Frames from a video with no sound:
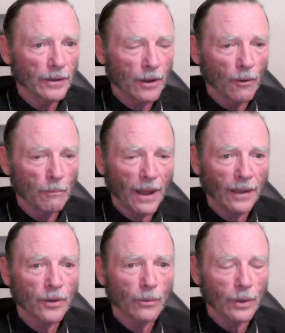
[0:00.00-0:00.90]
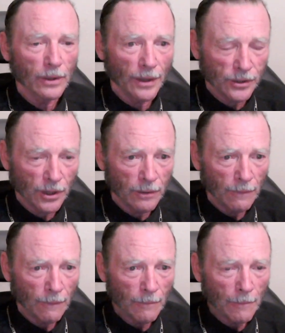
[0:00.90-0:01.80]
go back to
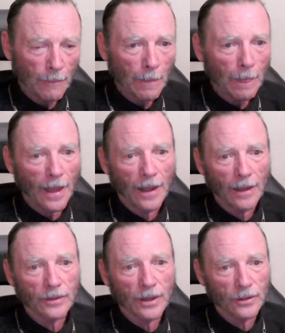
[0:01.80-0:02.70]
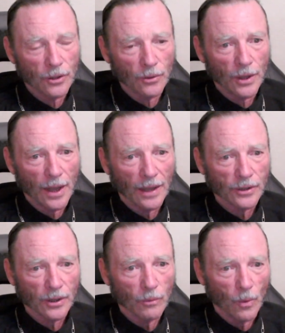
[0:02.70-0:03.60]
religion and teach you the
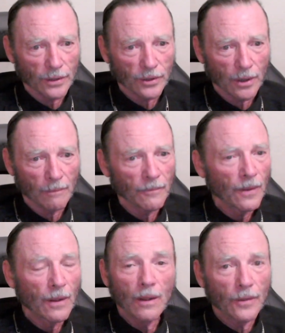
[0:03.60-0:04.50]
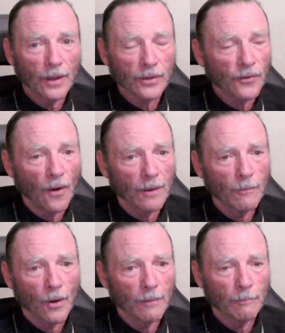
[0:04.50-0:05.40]
ancient wisdom that's far
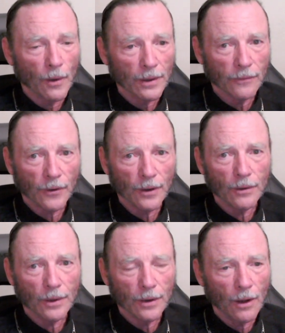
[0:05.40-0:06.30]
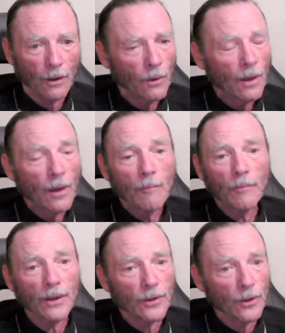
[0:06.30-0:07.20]
more important for you to know,
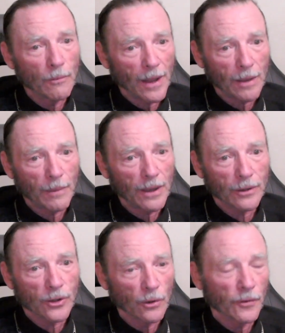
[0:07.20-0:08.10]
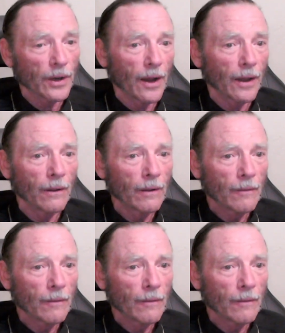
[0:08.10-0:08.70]
but you may be a juvenile.